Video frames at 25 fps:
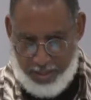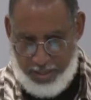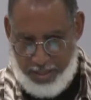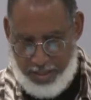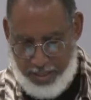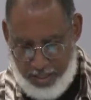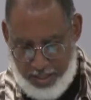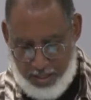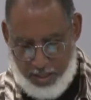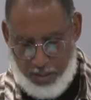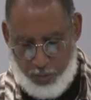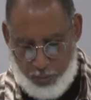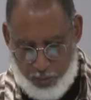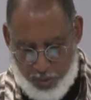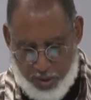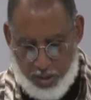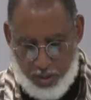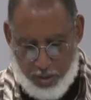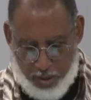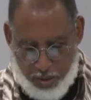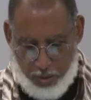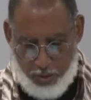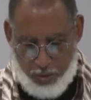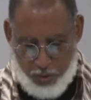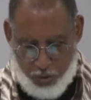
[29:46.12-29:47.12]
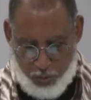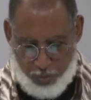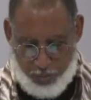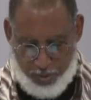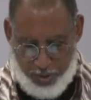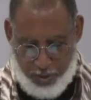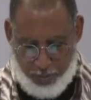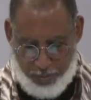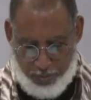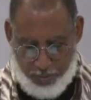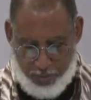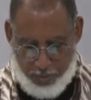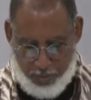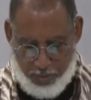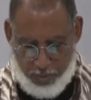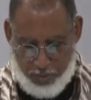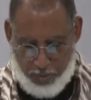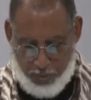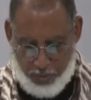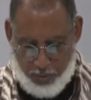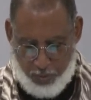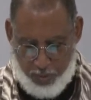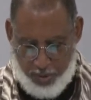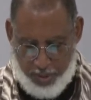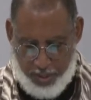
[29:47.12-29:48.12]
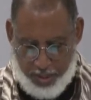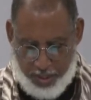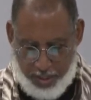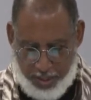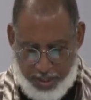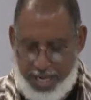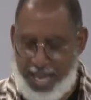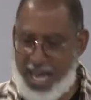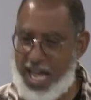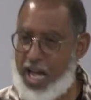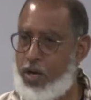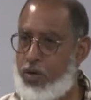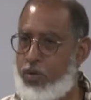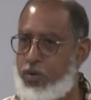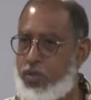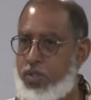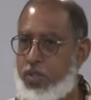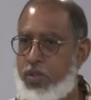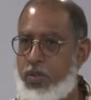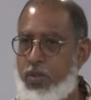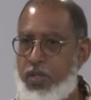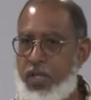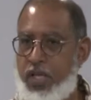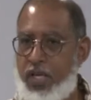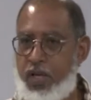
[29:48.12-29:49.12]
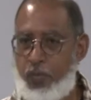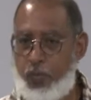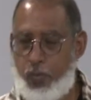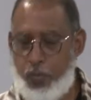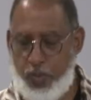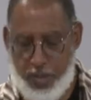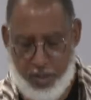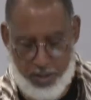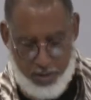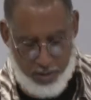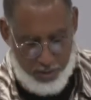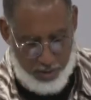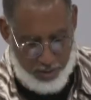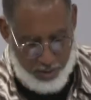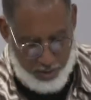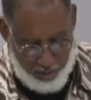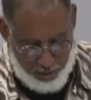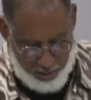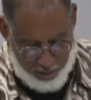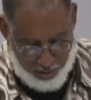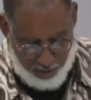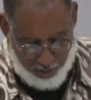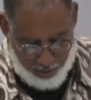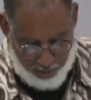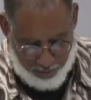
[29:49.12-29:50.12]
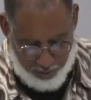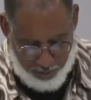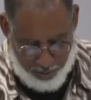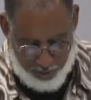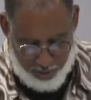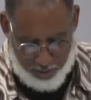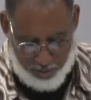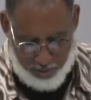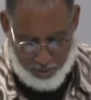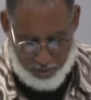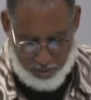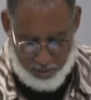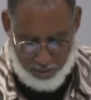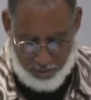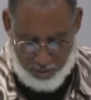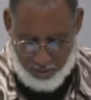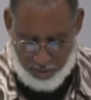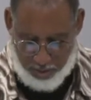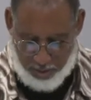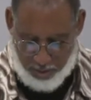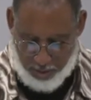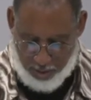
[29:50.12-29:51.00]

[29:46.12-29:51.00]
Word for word: deal with those people, we are to counsel them with gentleness.